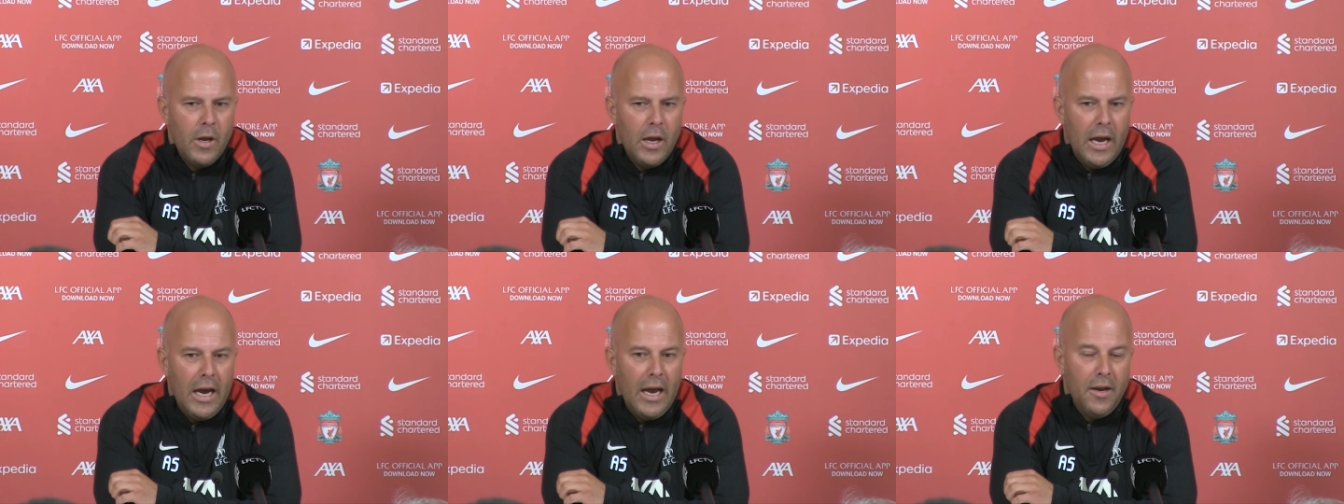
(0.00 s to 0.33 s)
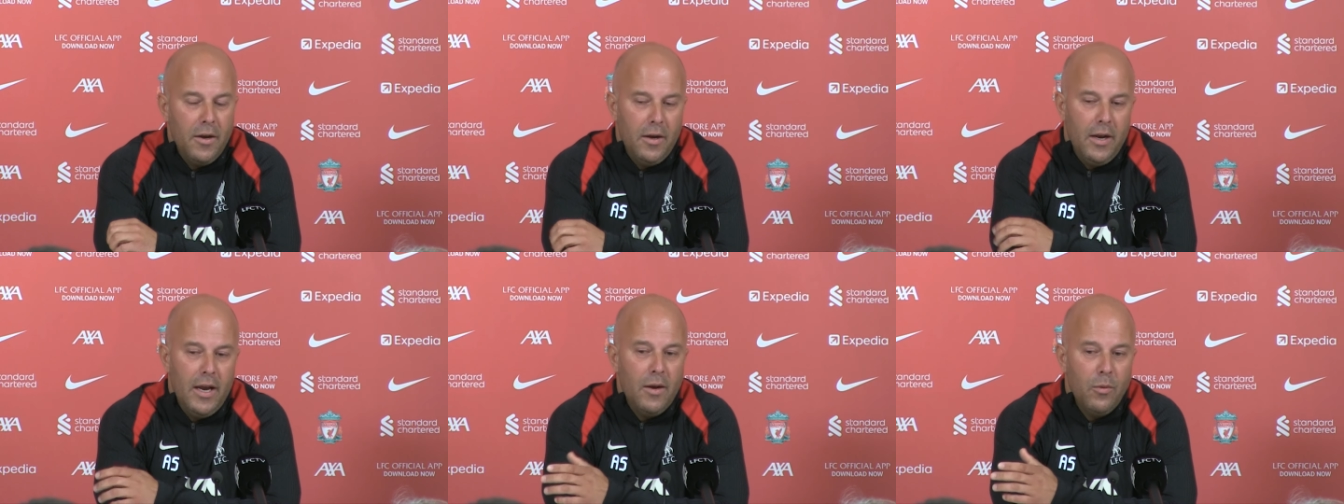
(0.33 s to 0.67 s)

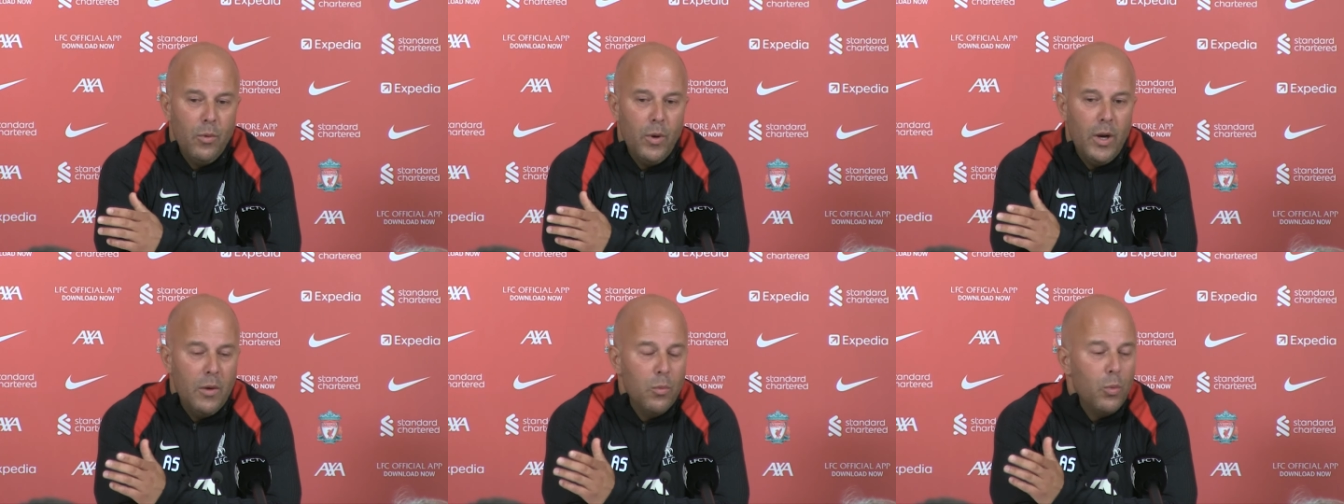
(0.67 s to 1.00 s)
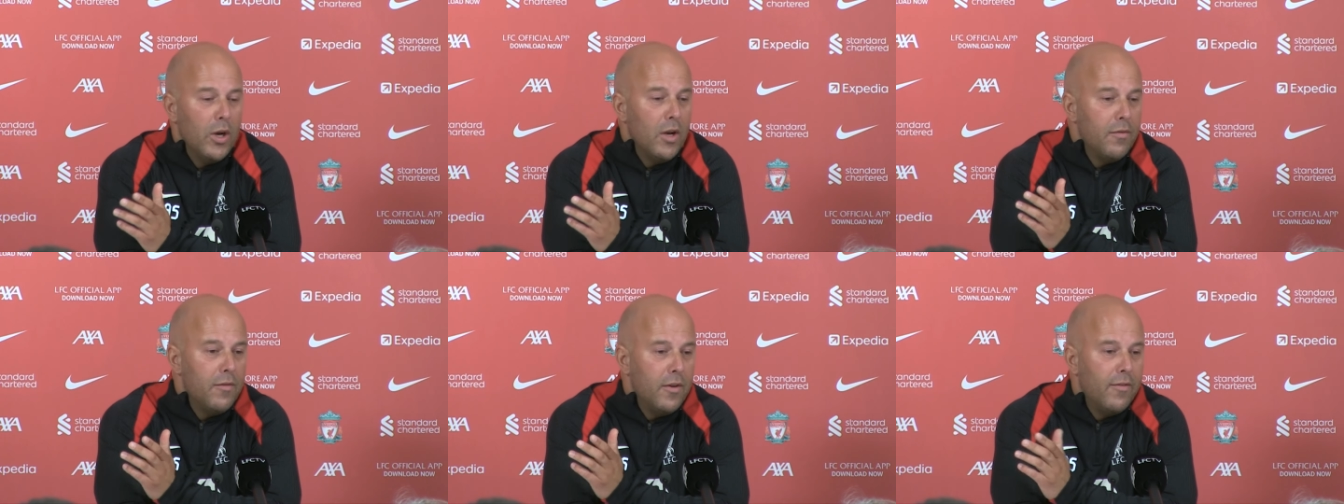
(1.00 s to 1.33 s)
and, and and
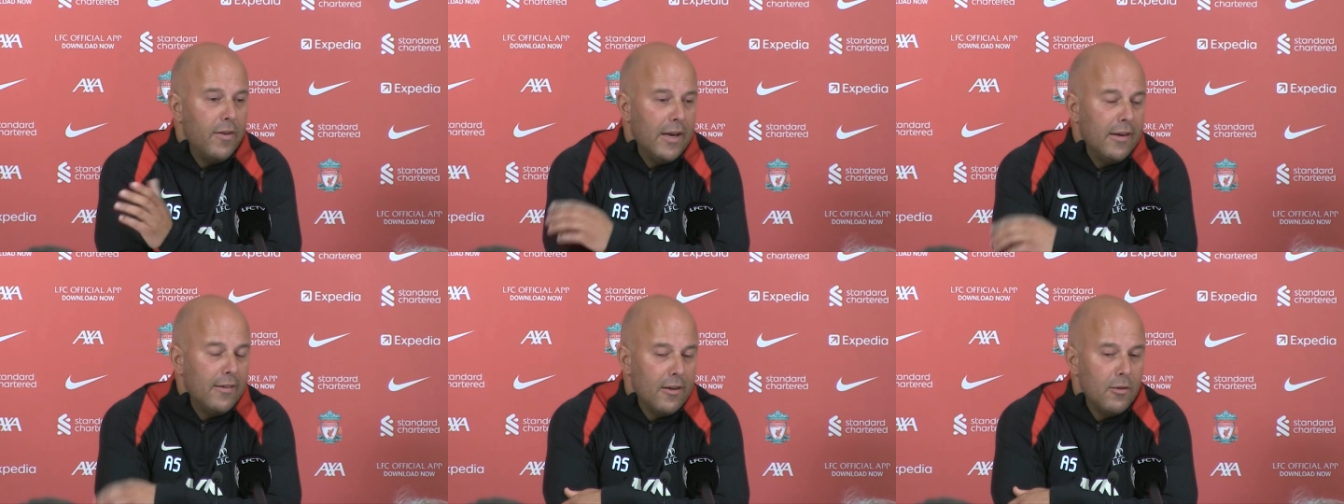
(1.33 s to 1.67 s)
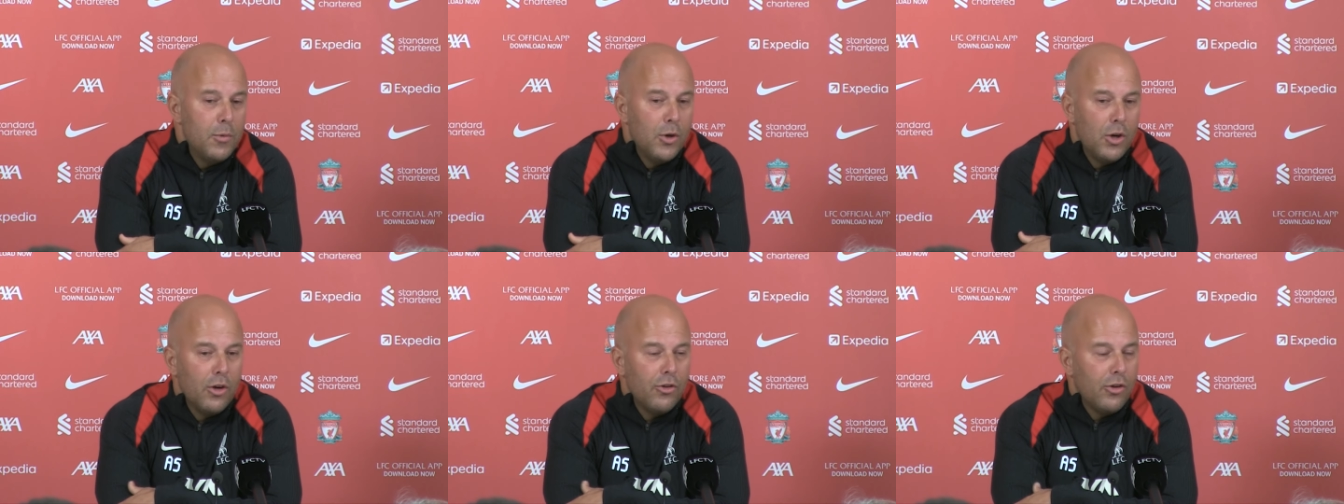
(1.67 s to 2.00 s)
one of the things is
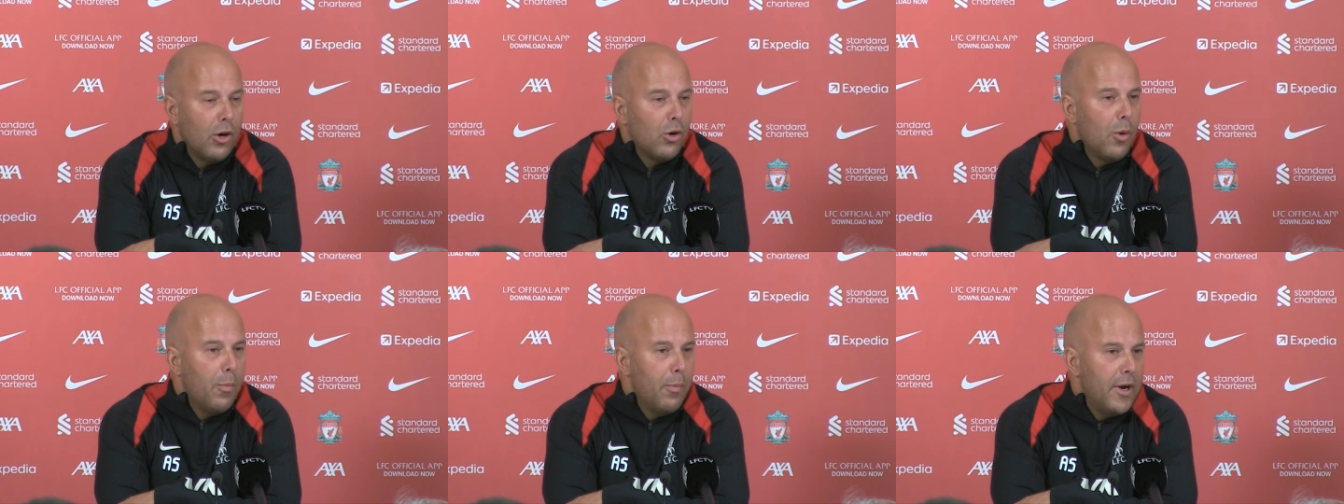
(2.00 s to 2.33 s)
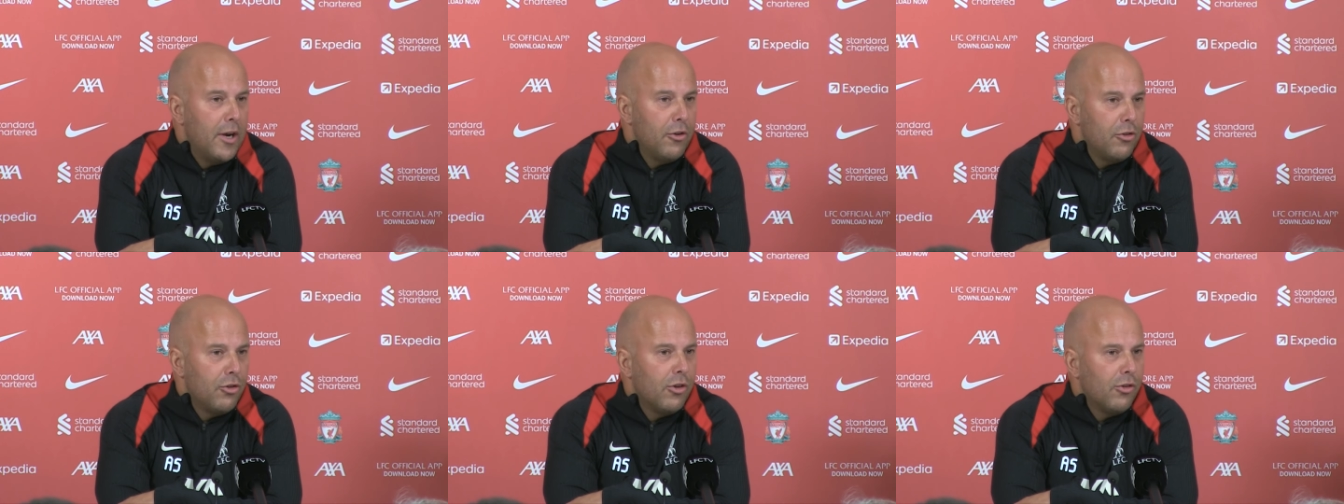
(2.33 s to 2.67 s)
because our
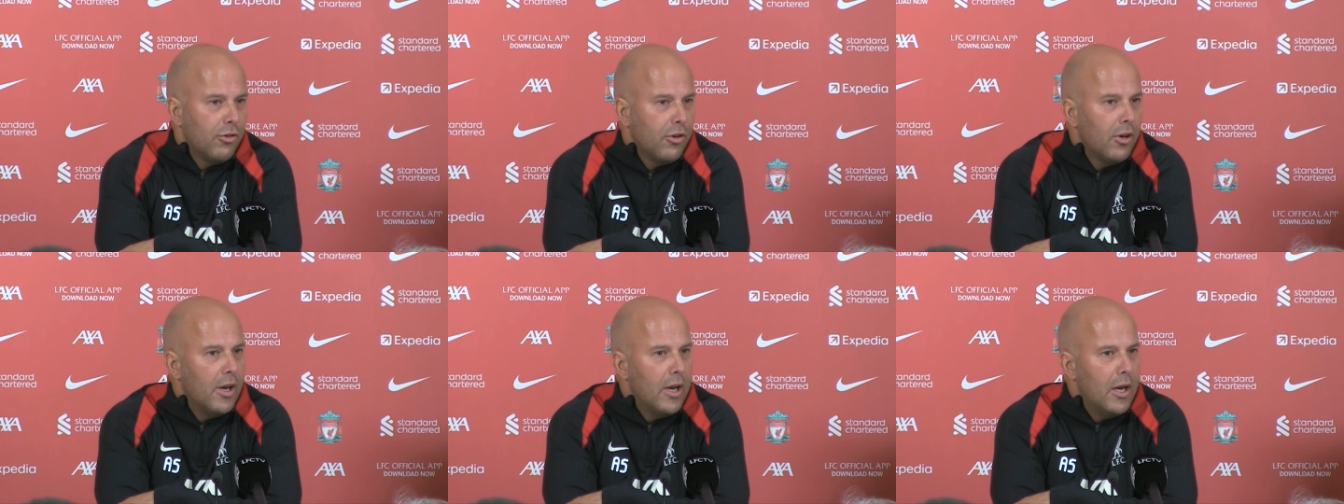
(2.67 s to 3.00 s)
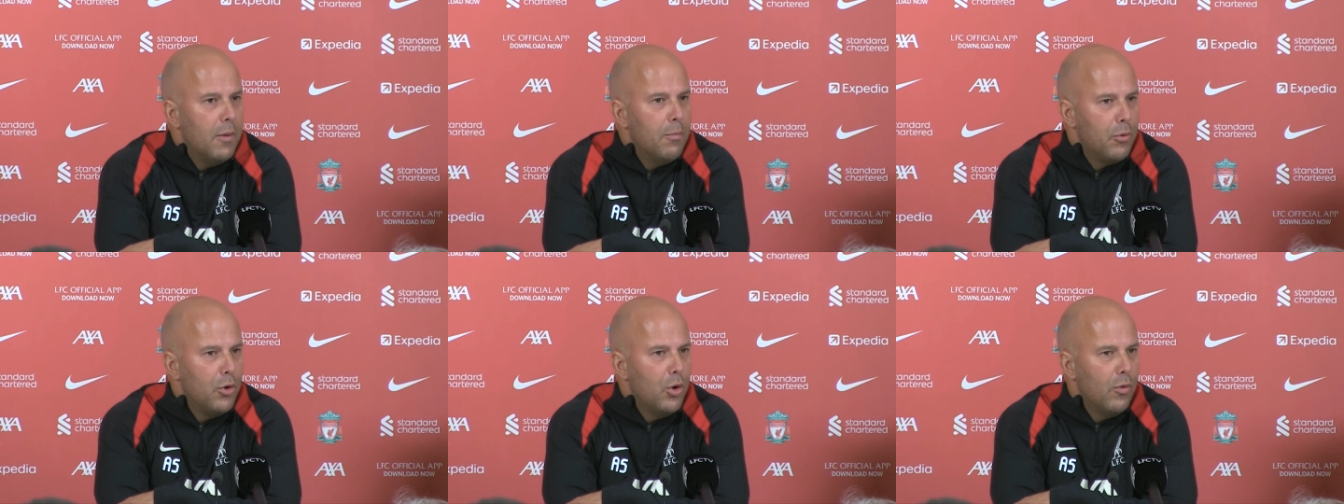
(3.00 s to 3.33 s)
competitors
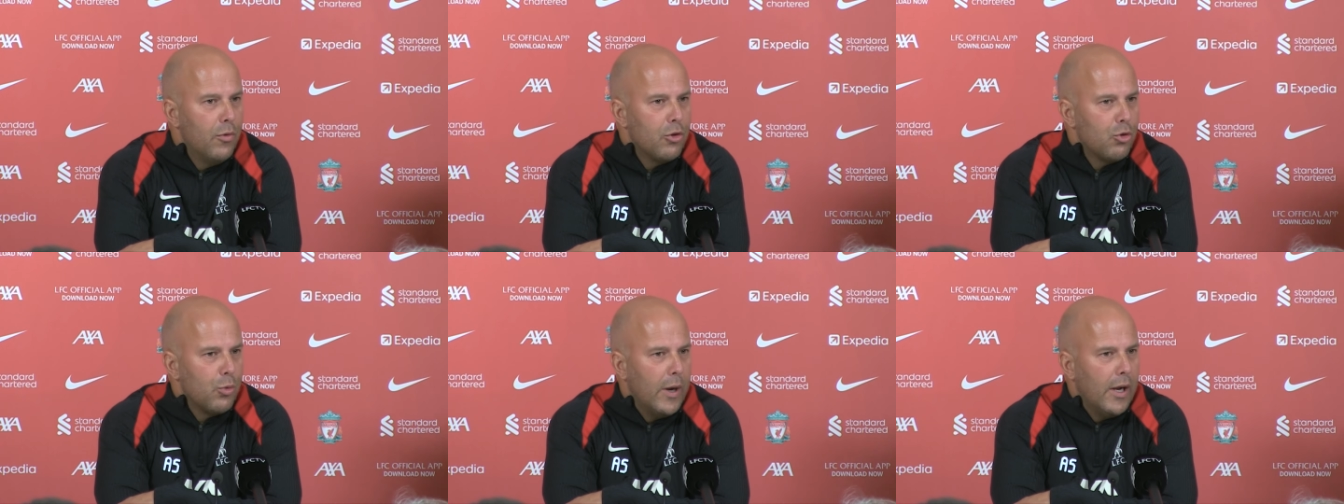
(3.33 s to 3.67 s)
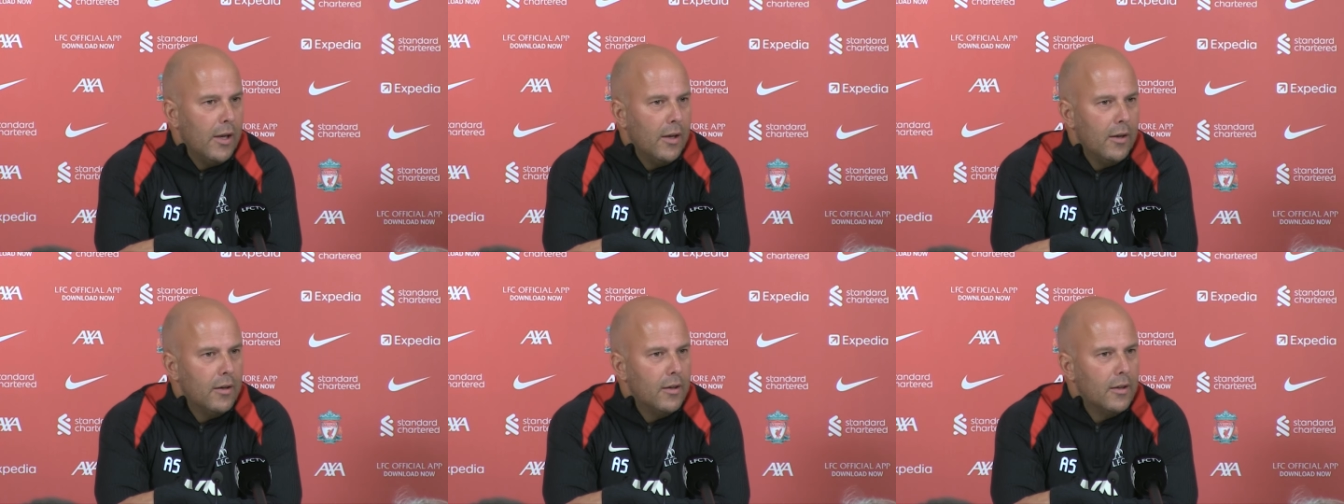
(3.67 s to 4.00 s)
improve as
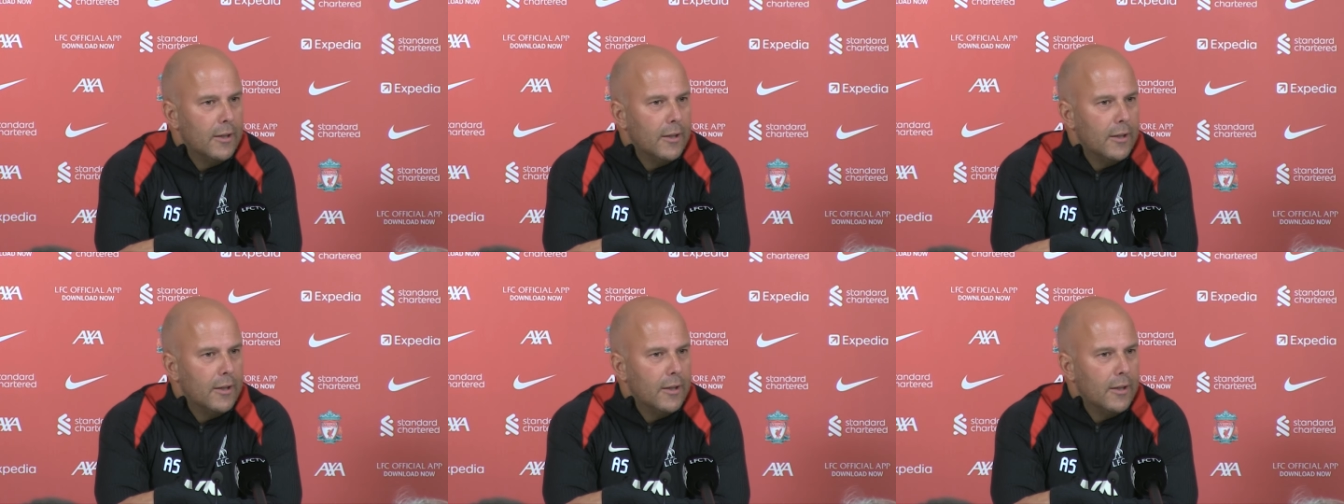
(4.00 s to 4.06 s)
well.